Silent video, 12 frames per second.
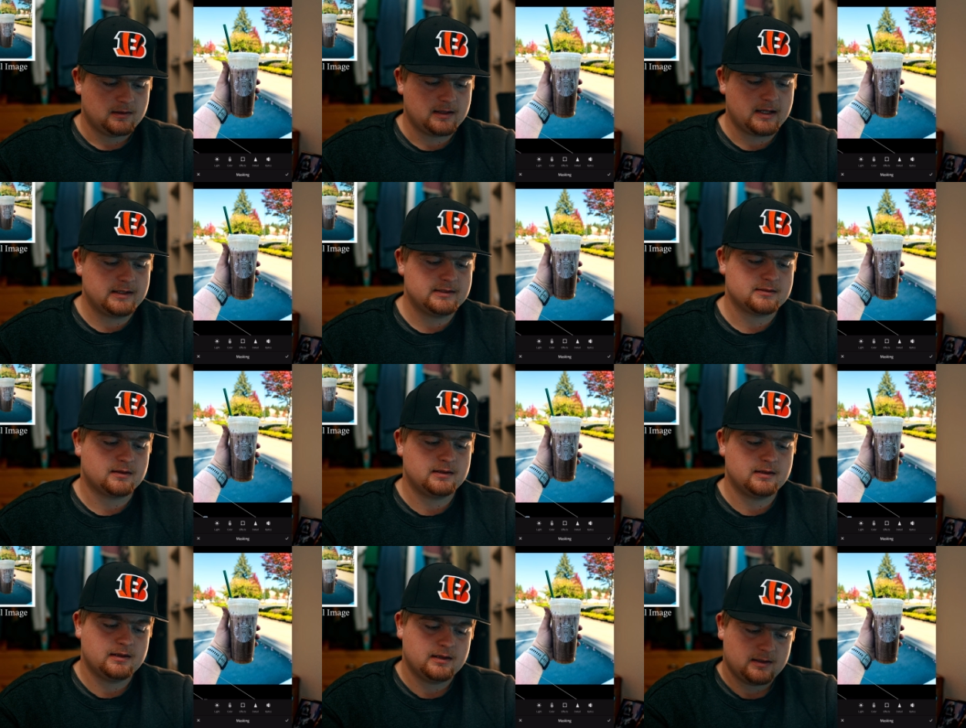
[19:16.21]
That is
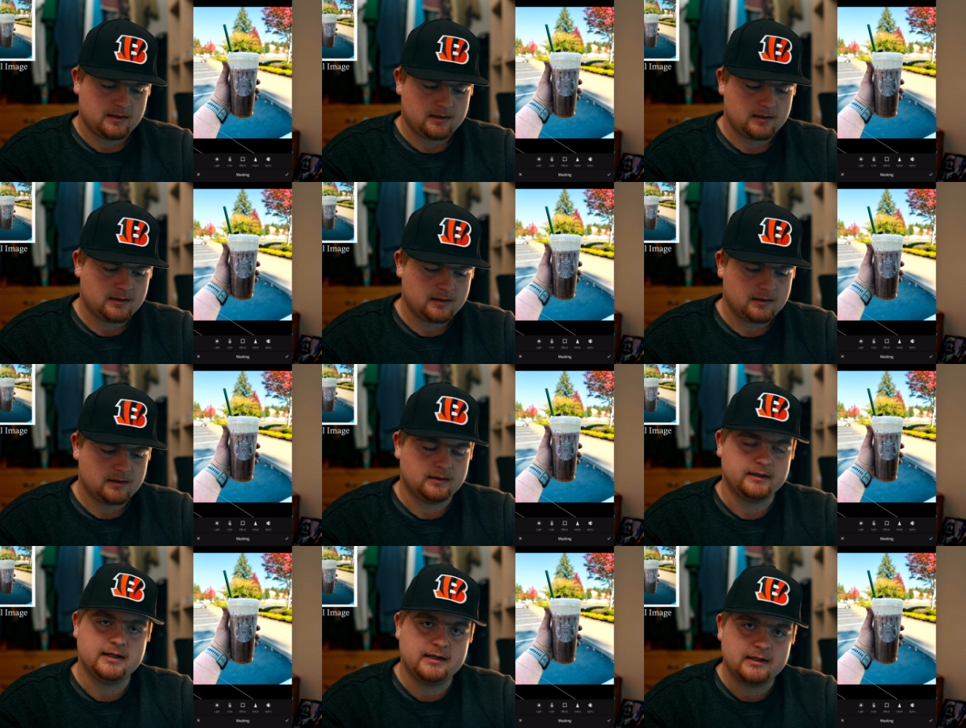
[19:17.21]

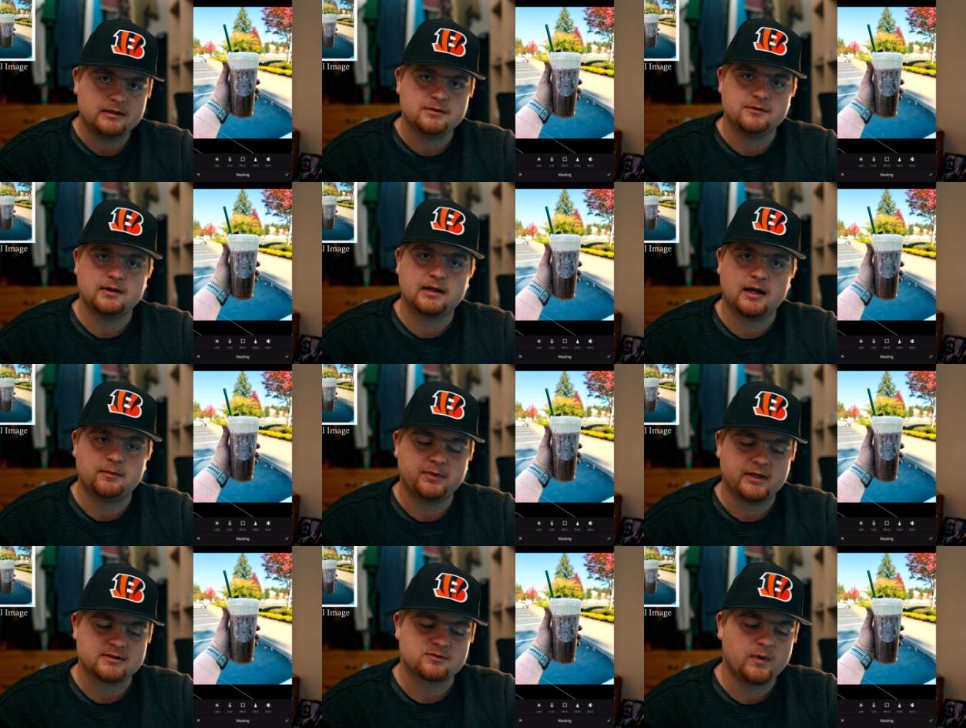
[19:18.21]
leading to the cup
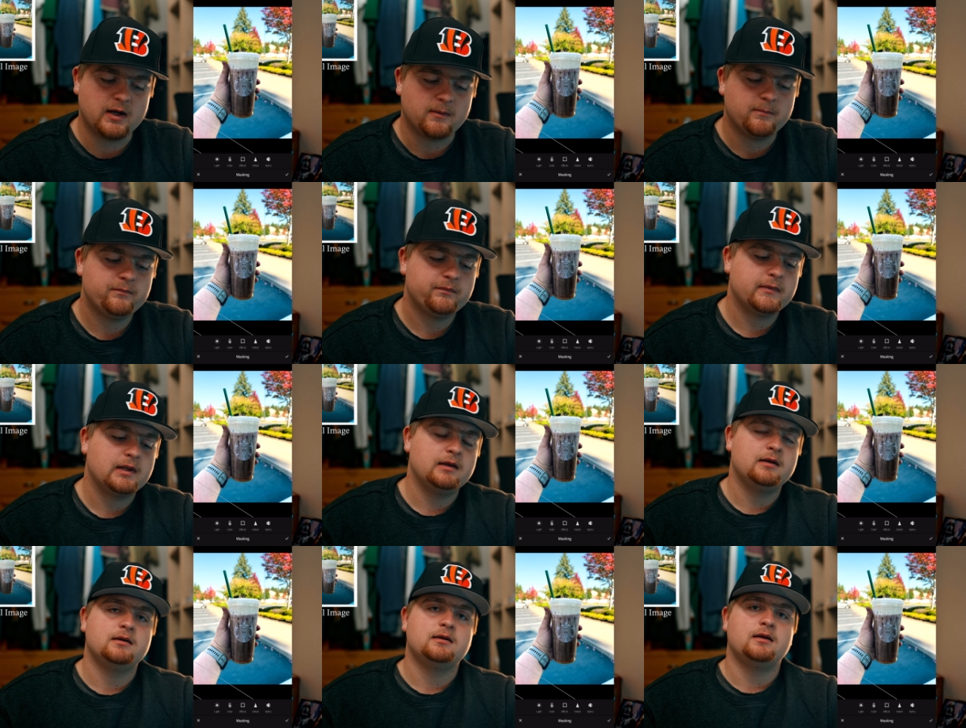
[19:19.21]
as well.
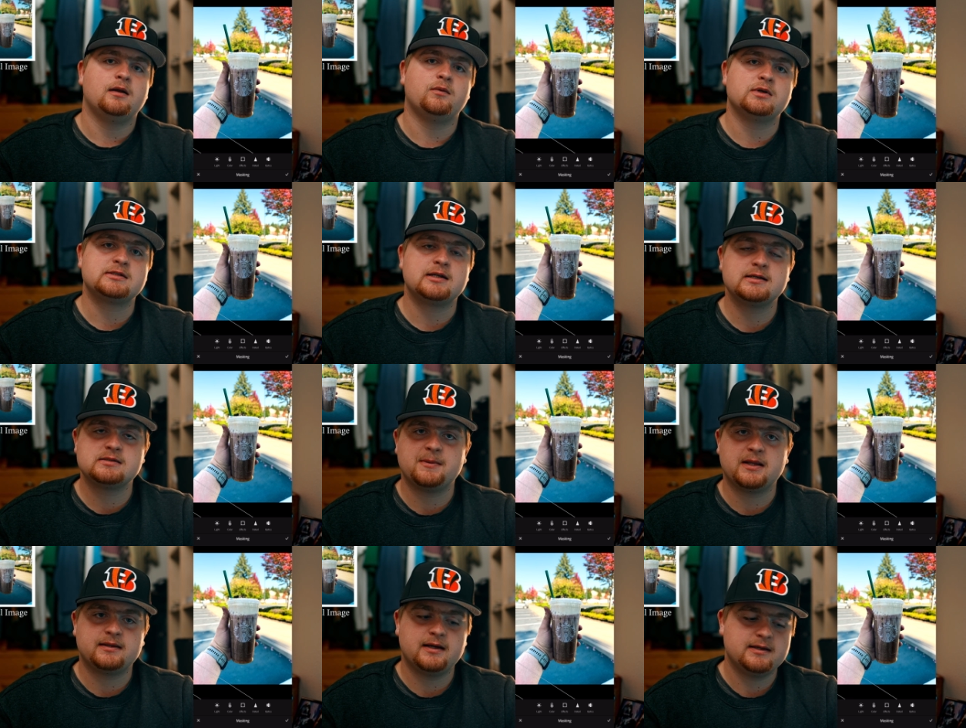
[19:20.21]
And what's nice
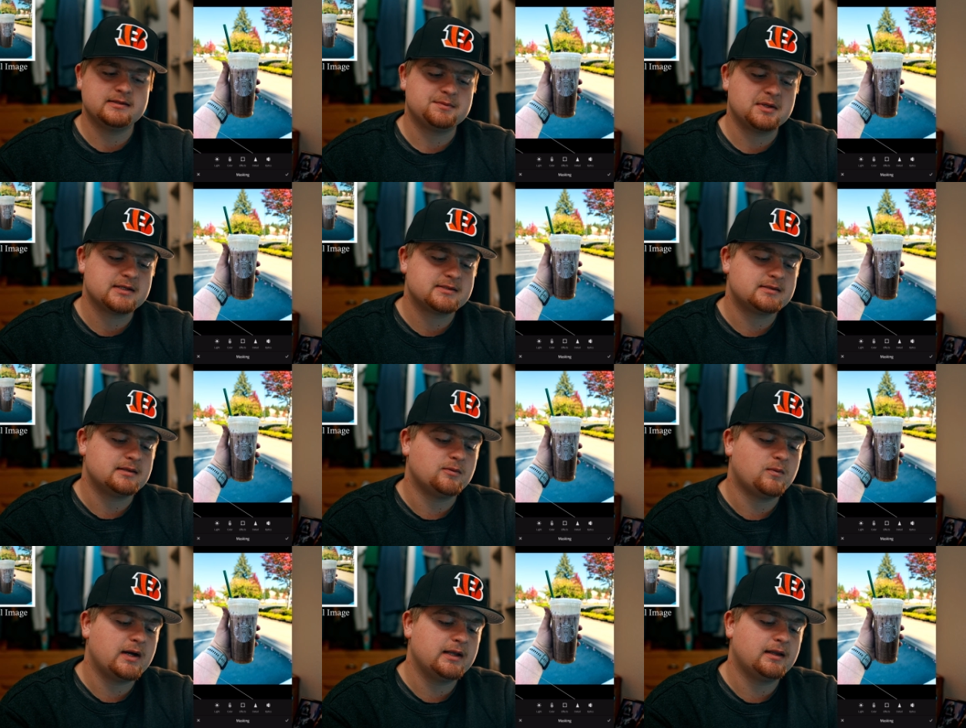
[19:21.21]
about that is because the
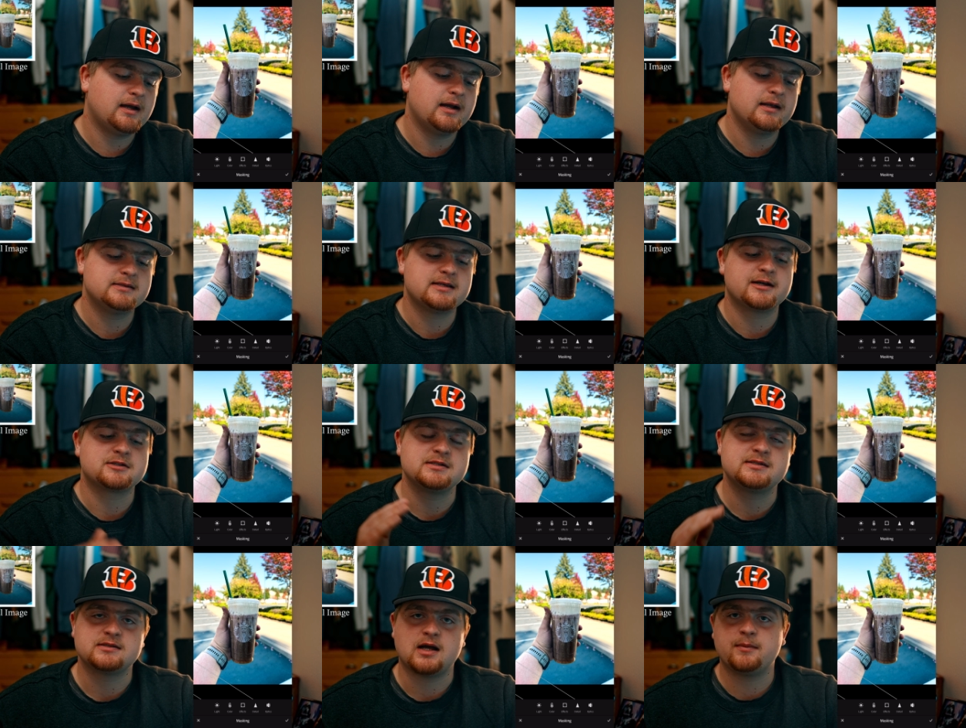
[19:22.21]
white lines actually
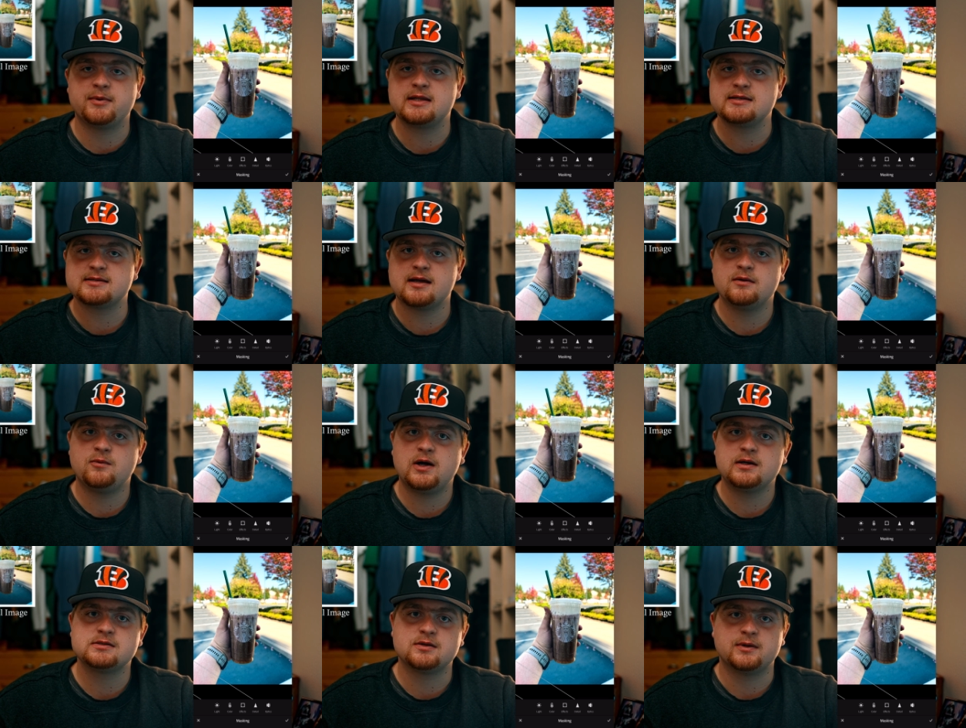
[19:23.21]
stop at the
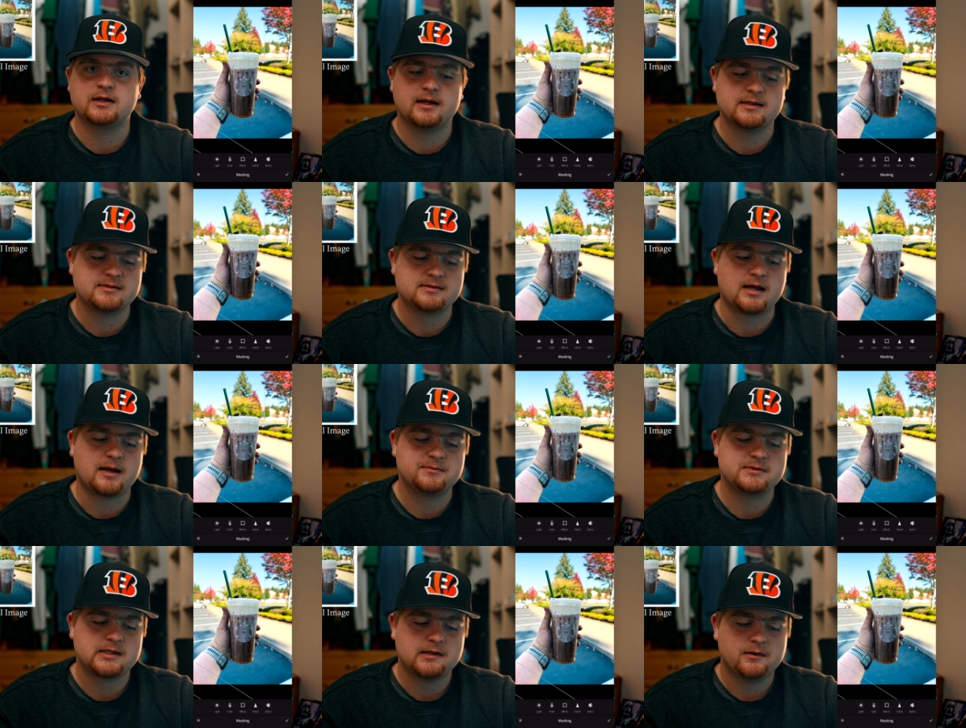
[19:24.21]
sidewalk, so it kind of
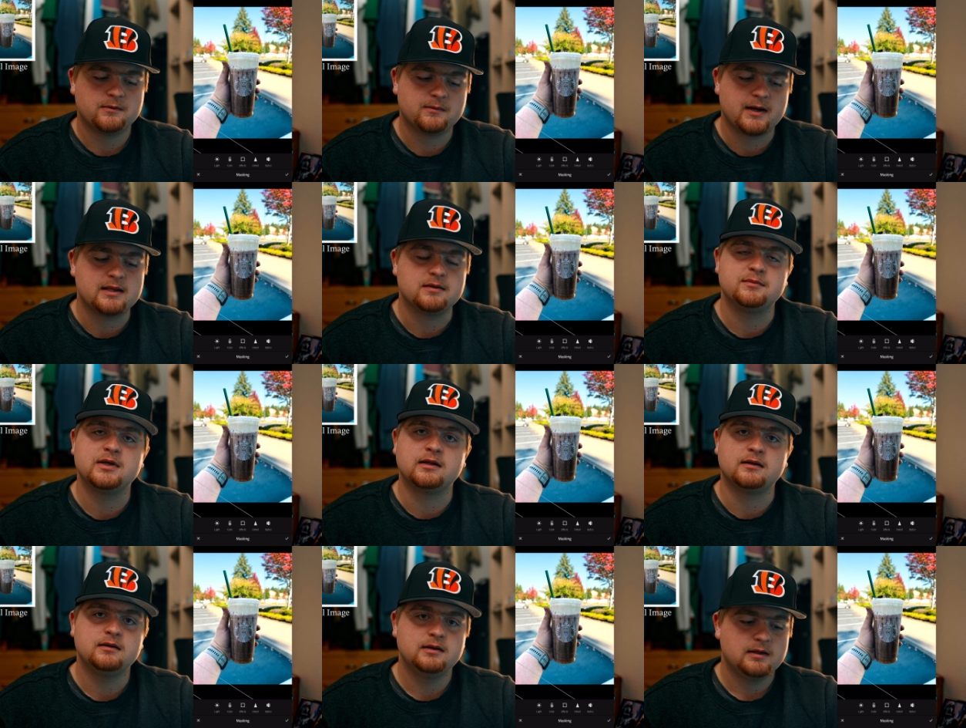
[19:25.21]
stops right in the
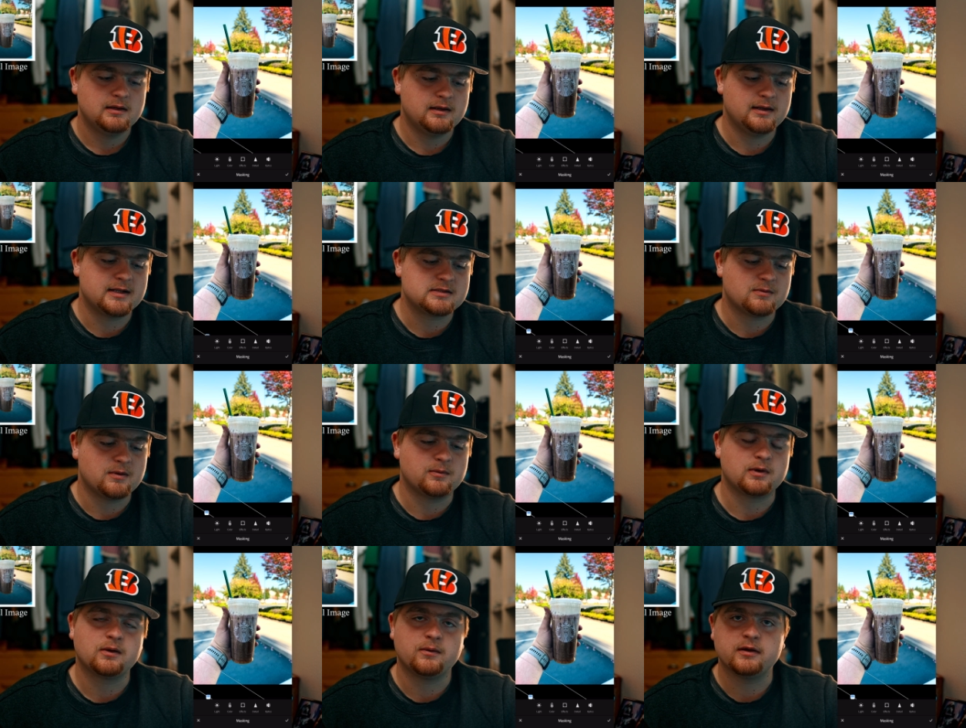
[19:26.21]
middle and that's what
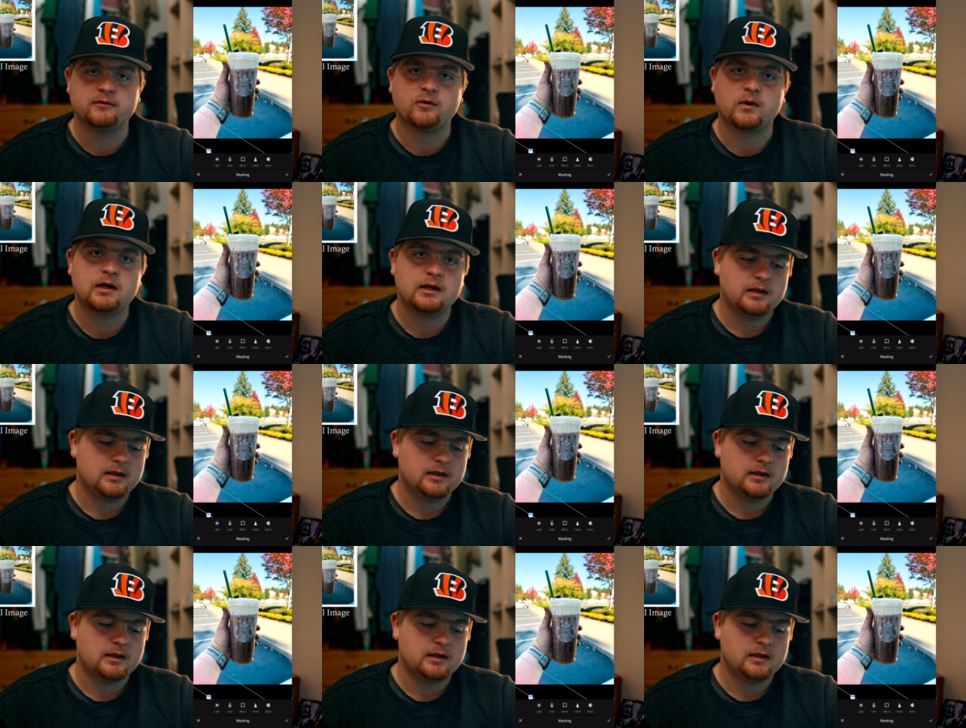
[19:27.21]
we're going for.